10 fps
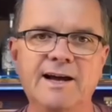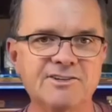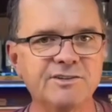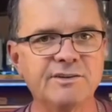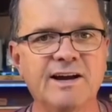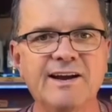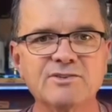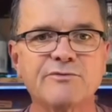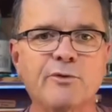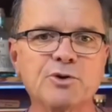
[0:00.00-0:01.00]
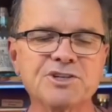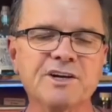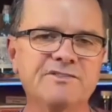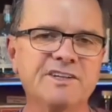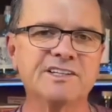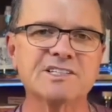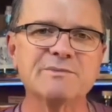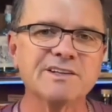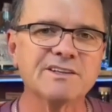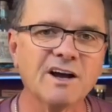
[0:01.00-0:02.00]
Actually, I was fortunate enough to get to
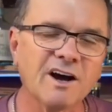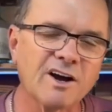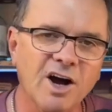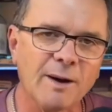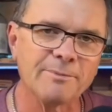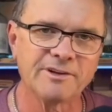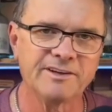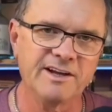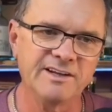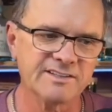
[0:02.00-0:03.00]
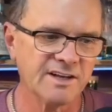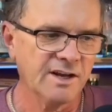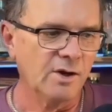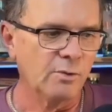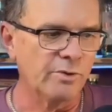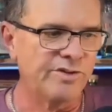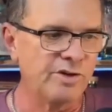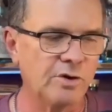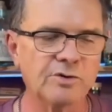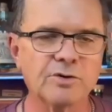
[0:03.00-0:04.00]
spend a couple of days with
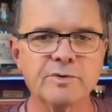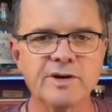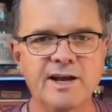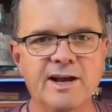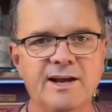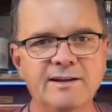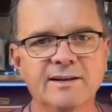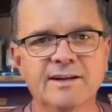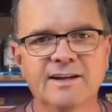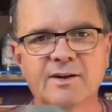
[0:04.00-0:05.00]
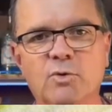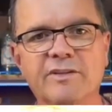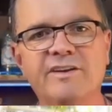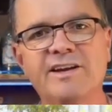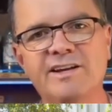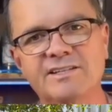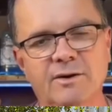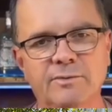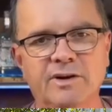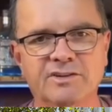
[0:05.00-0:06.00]
the owner, Renee. And one of the
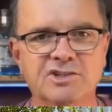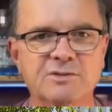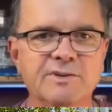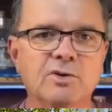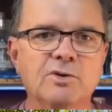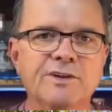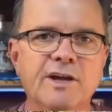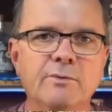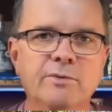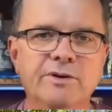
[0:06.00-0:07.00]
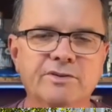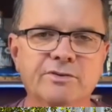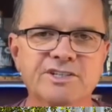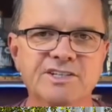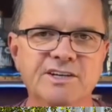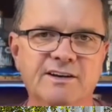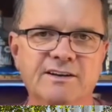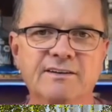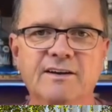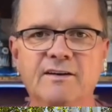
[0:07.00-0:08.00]
days, we also spent the whole day with
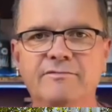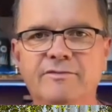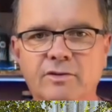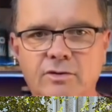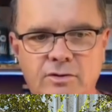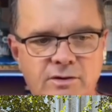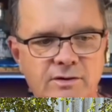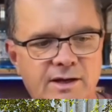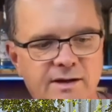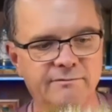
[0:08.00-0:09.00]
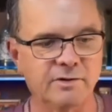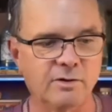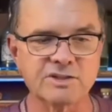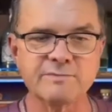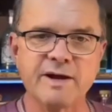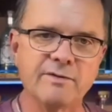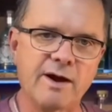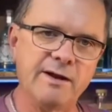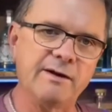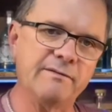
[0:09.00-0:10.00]
Christiana of Valor. And Valor's made
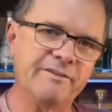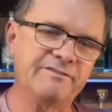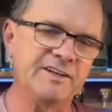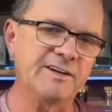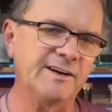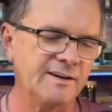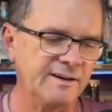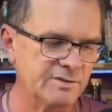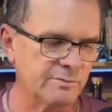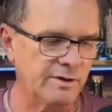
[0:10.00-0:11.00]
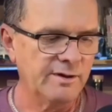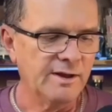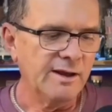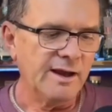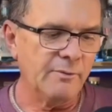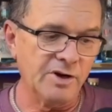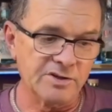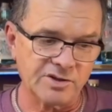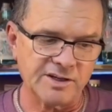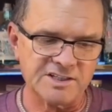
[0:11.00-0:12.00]
right here at $15.99 as well. And we
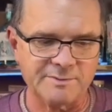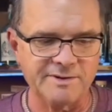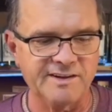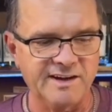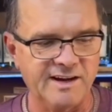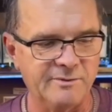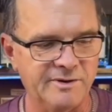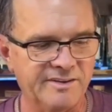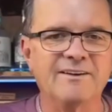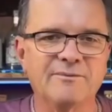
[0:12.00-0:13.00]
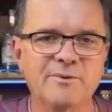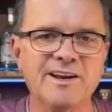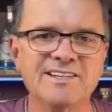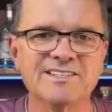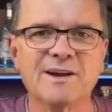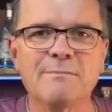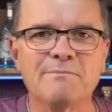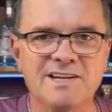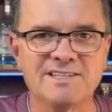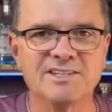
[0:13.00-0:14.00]
also got to spend the day with Renee's
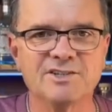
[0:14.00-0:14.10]
amazing